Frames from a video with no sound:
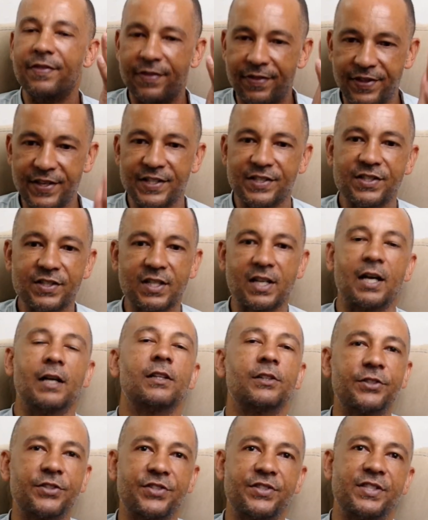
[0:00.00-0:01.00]
this
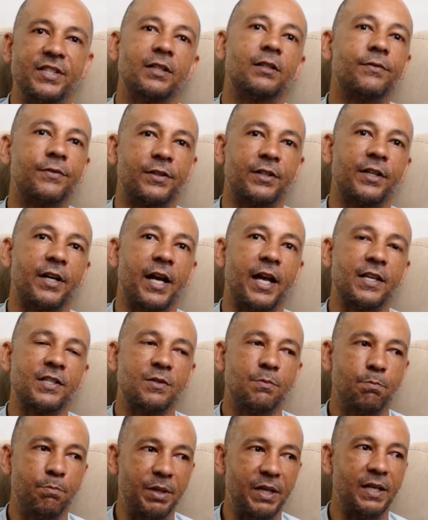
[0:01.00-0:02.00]
color silver
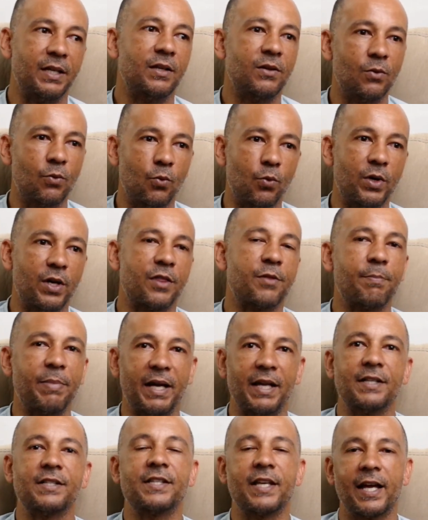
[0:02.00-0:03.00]
has been with
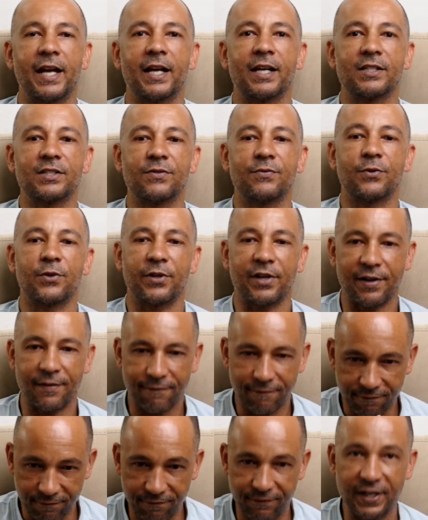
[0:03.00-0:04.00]
Pentax for
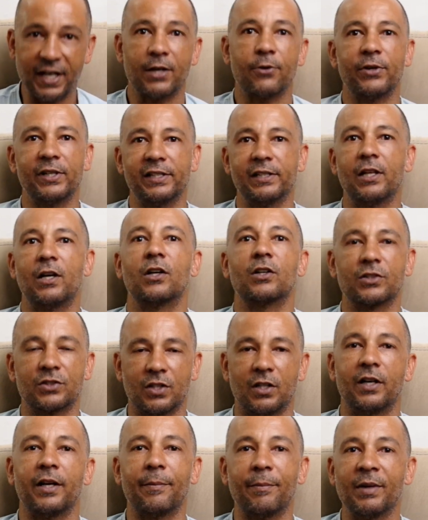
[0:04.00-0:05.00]
a very long
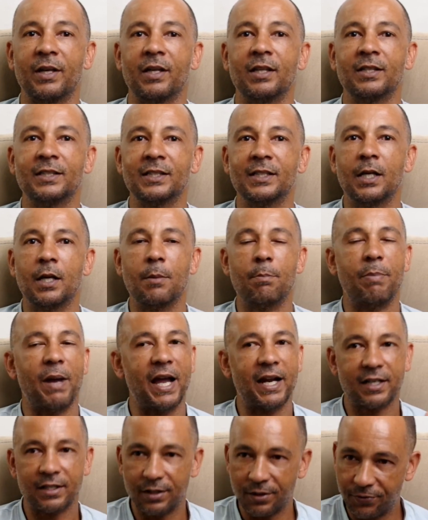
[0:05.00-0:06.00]
time.
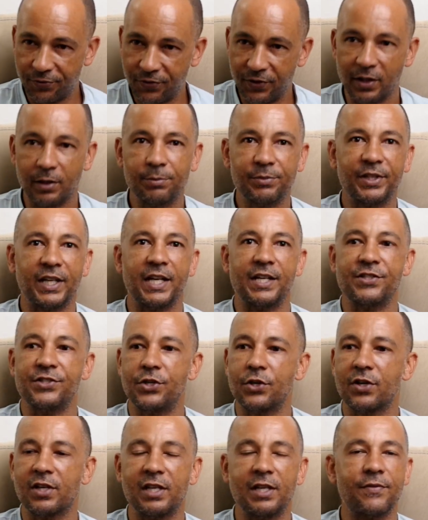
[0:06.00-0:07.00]
Back in the film
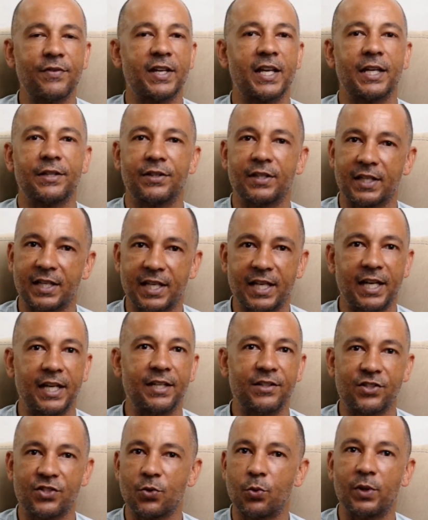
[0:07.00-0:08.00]
days, you could even get the
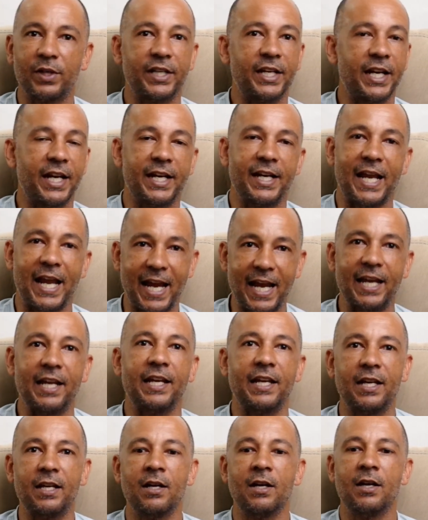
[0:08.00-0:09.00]
kit
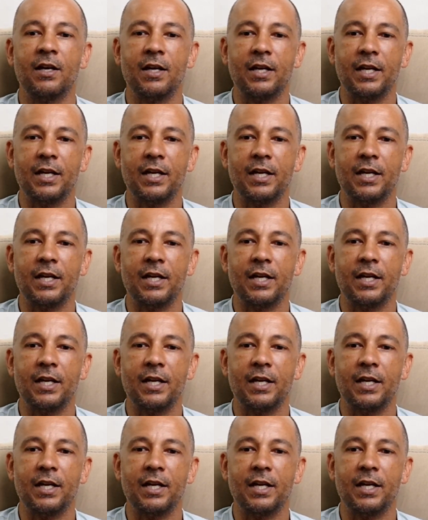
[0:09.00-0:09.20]
2880